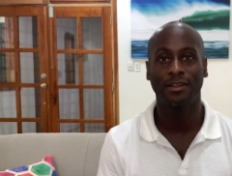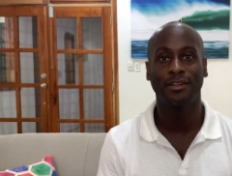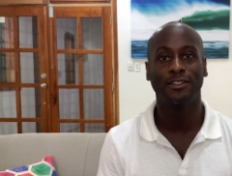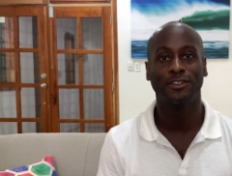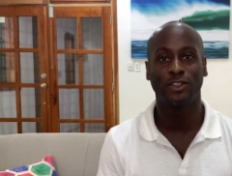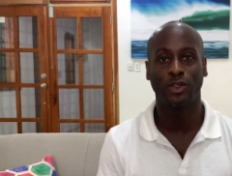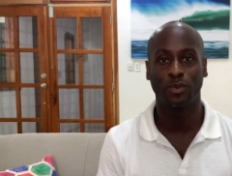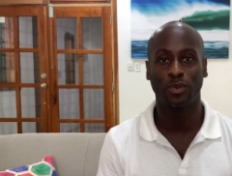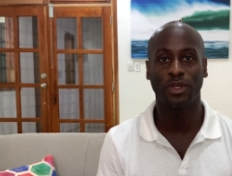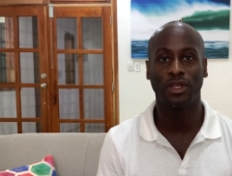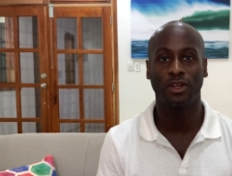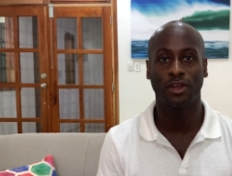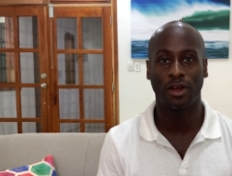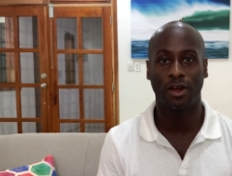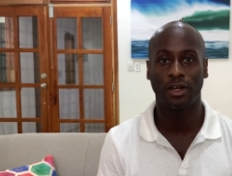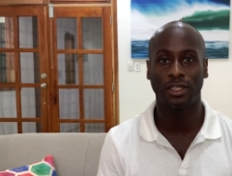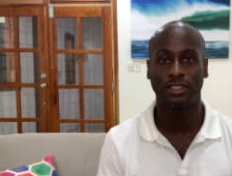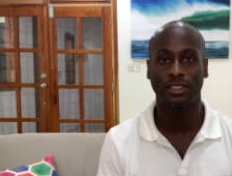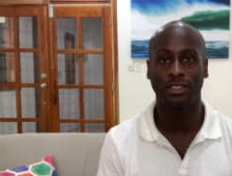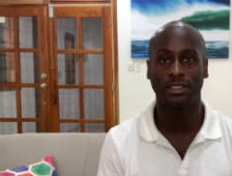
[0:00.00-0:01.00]
So be
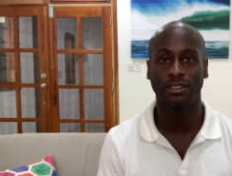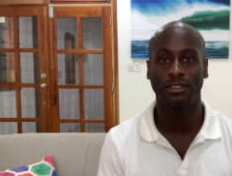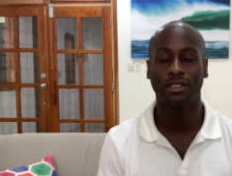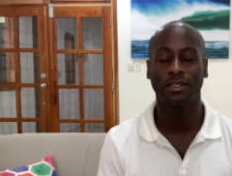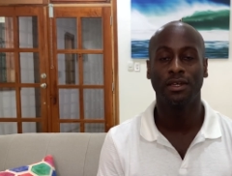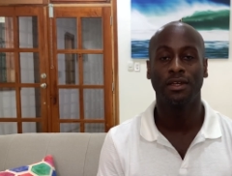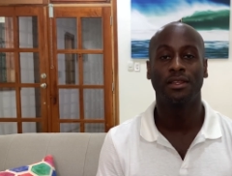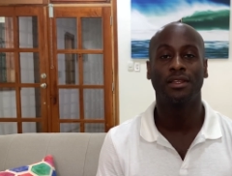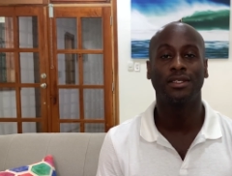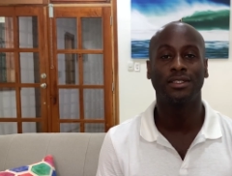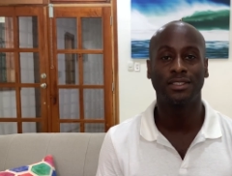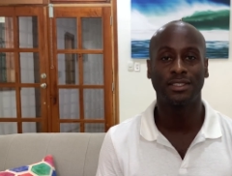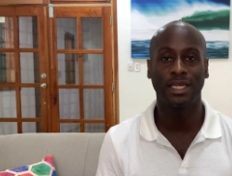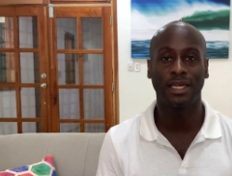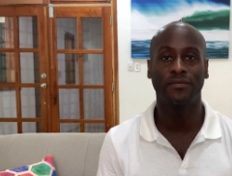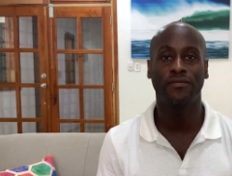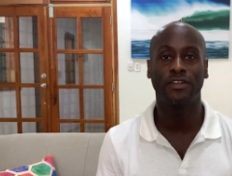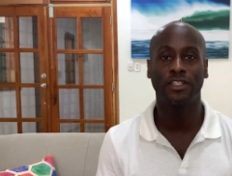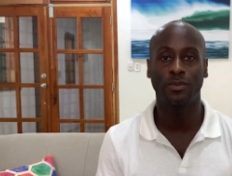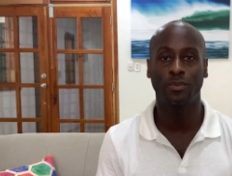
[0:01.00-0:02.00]
cautious. The
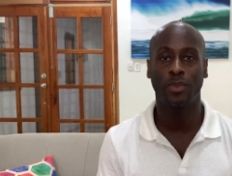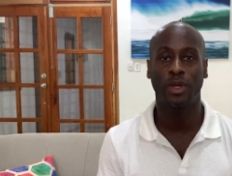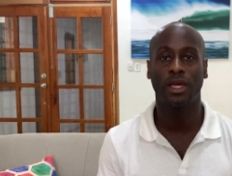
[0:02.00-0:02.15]
safest